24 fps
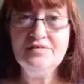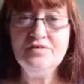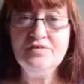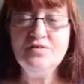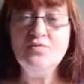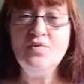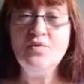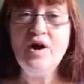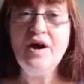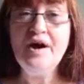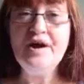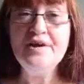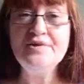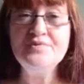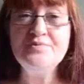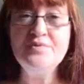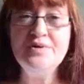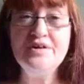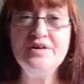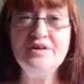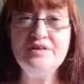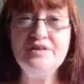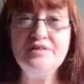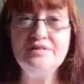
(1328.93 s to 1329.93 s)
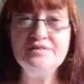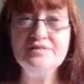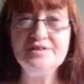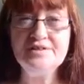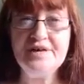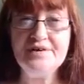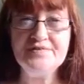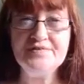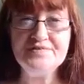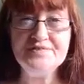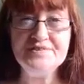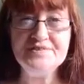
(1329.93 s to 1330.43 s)
in the wide world
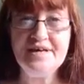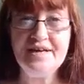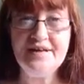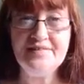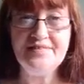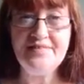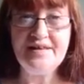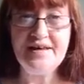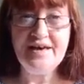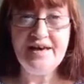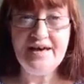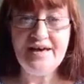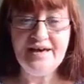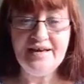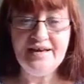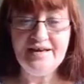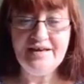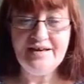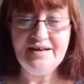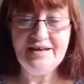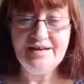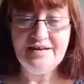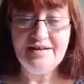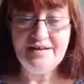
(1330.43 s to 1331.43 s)
outside the egg.